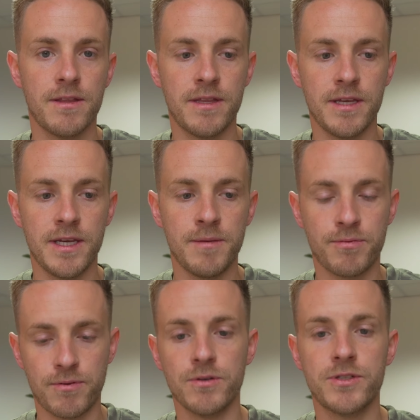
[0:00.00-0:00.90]
the
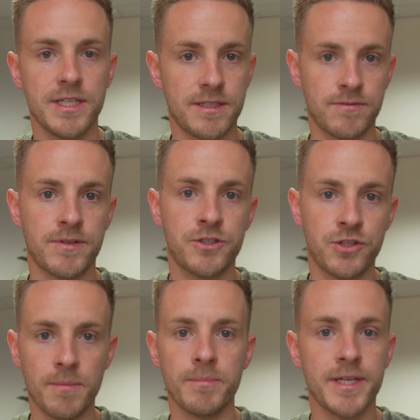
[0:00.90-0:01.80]
process of
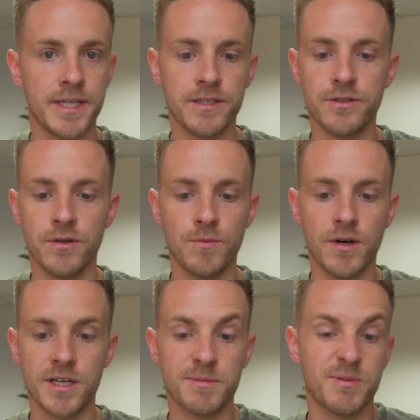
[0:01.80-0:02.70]
jumping in and doing
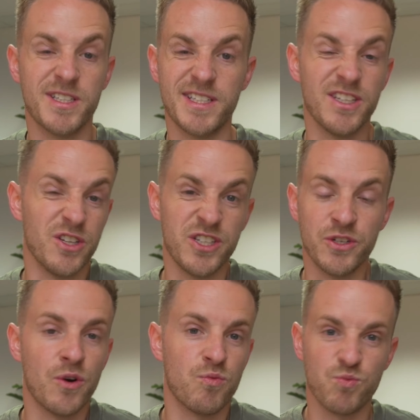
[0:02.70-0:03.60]
works, because then you're
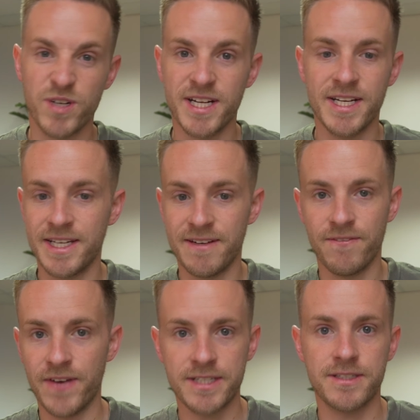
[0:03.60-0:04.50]
not really an
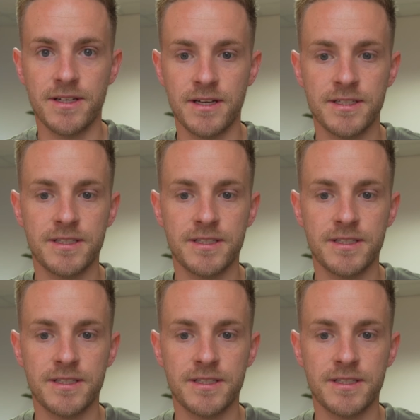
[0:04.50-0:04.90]
investor as